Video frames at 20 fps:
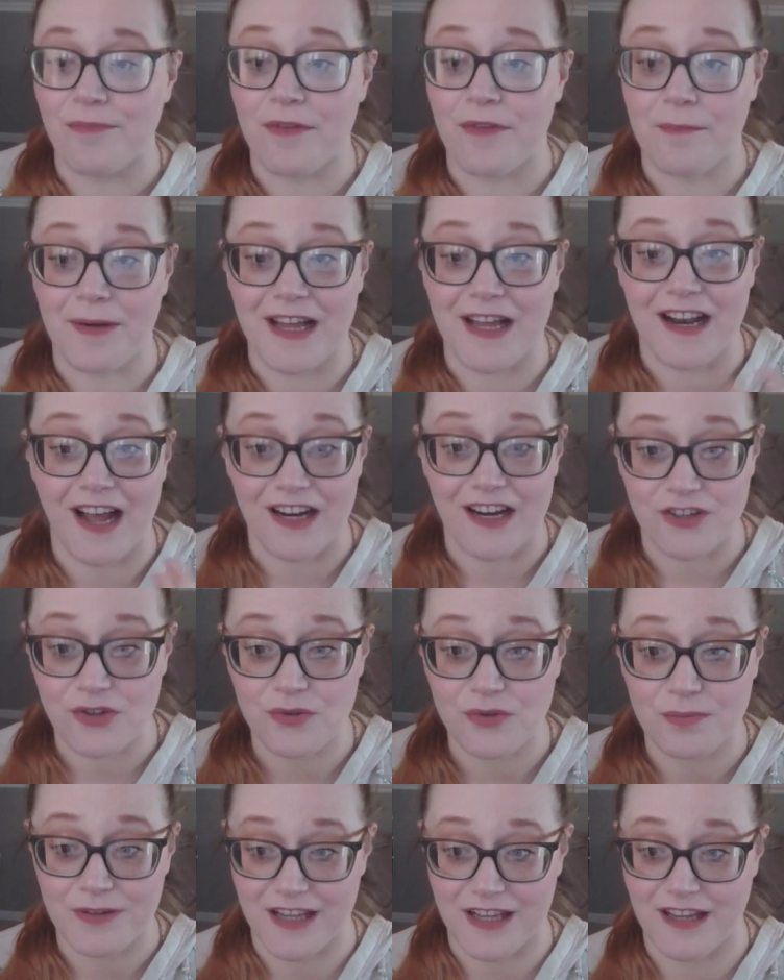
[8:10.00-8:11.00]
but I
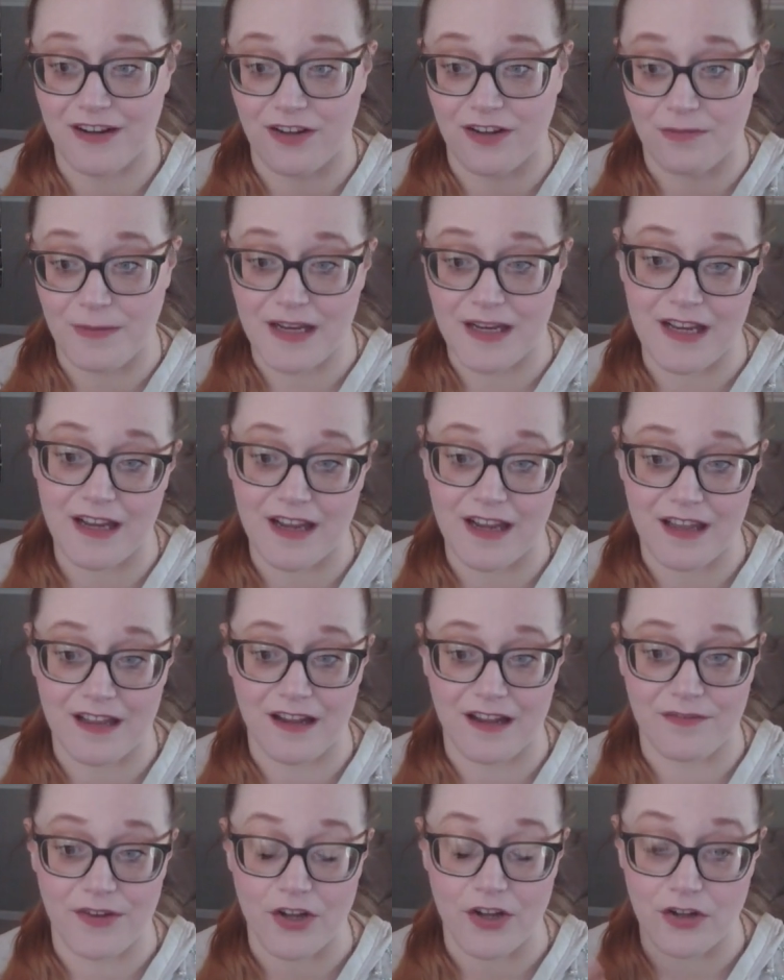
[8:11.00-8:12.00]
do plan on making it
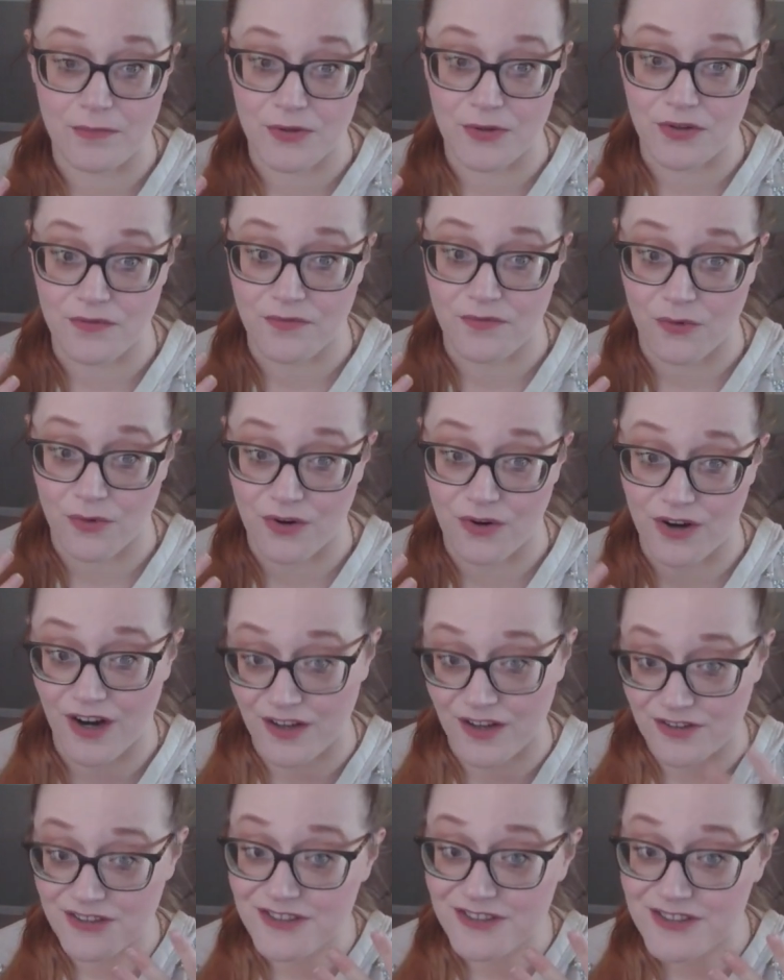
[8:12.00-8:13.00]
available for
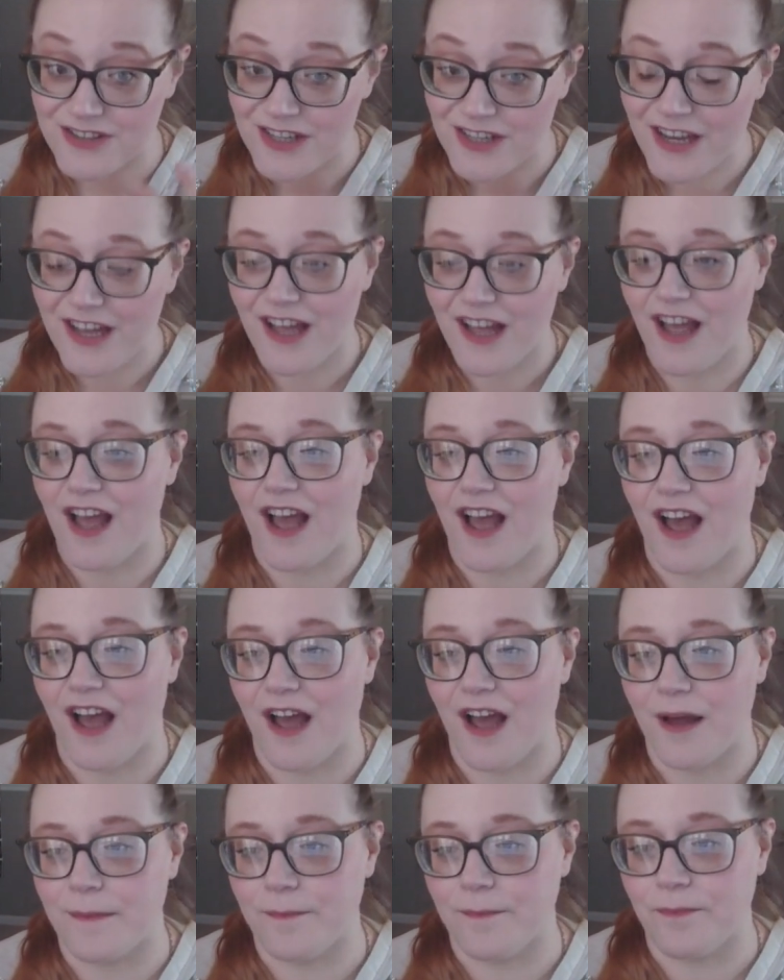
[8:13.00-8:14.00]
others.
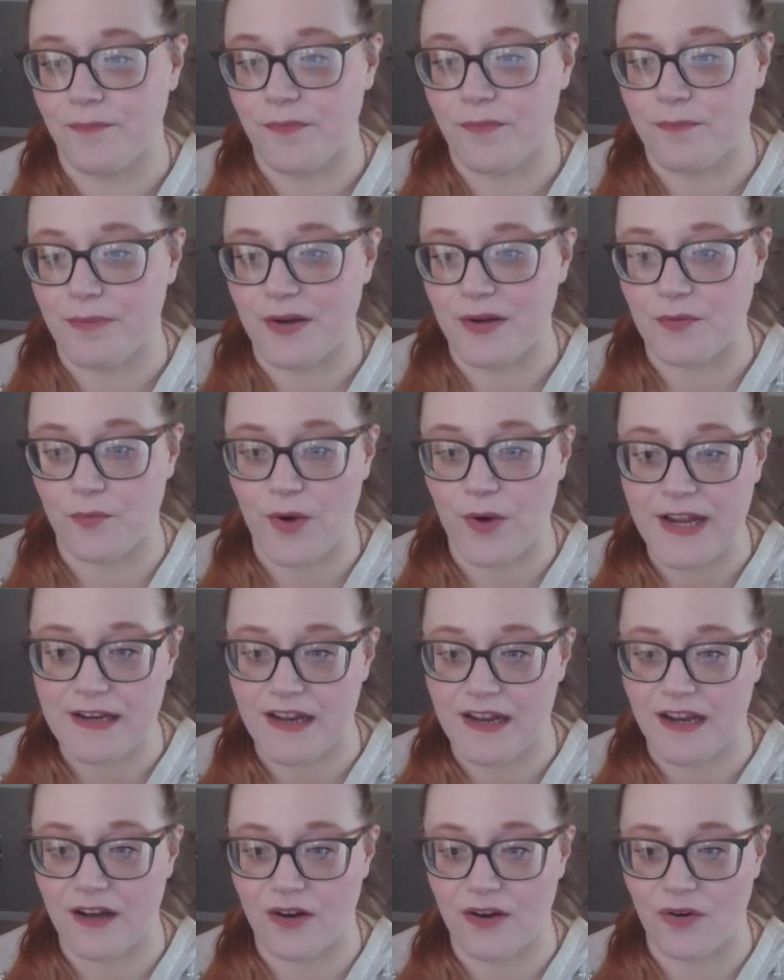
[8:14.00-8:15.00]
But right
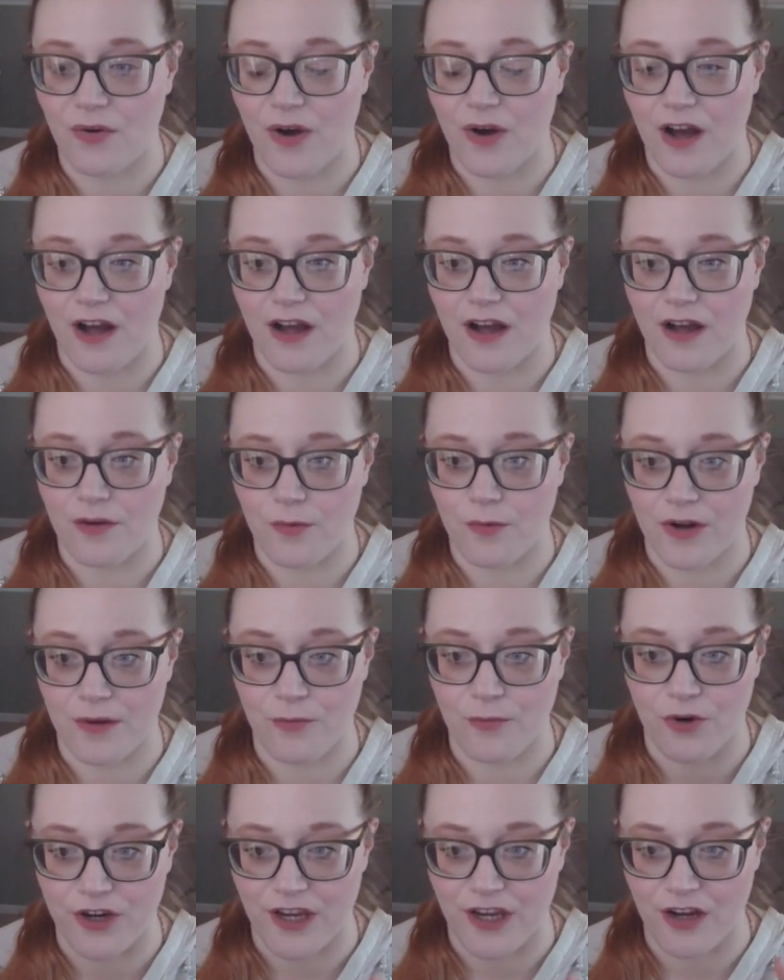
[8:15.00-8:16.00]
now, what
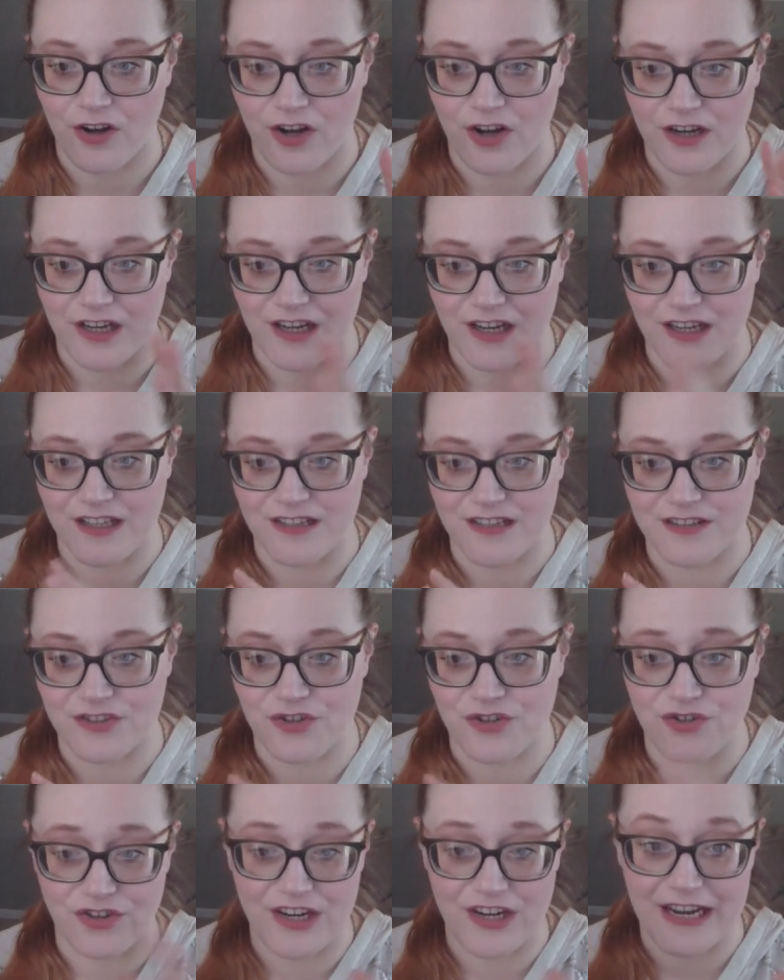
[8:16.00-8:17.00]
I'm working on is
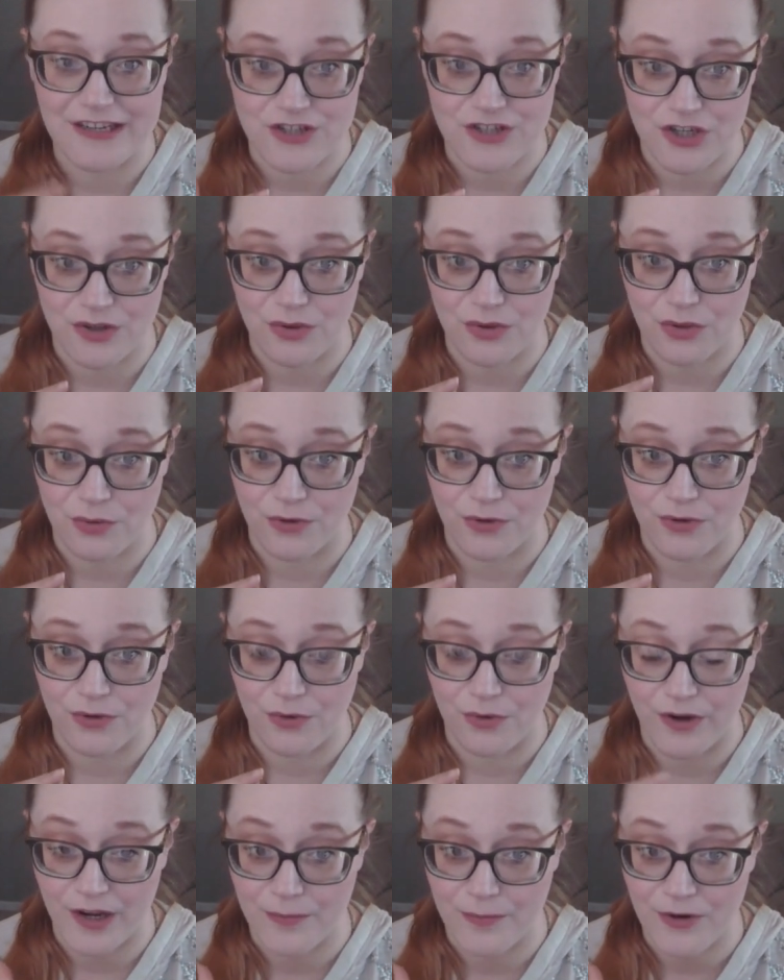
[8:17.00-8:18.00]
creation
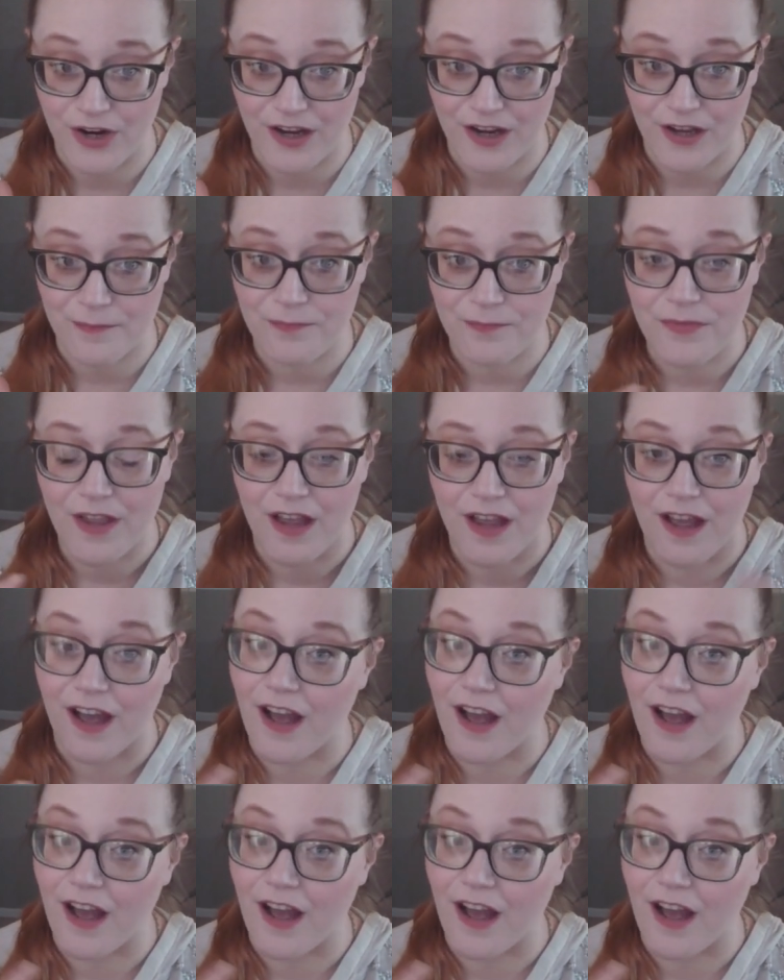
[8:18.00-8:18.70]
through Abraham,